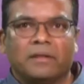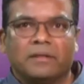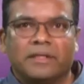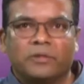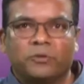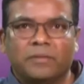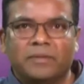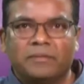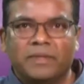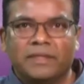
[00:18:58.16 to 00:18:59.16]
The
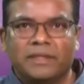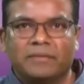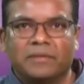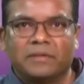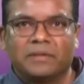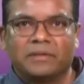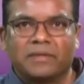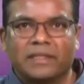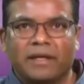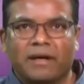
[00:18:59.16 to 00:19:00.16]
SWIFT mission, which
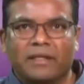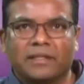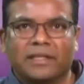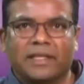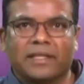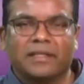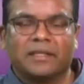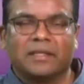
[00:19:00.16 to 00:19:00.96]
was launched in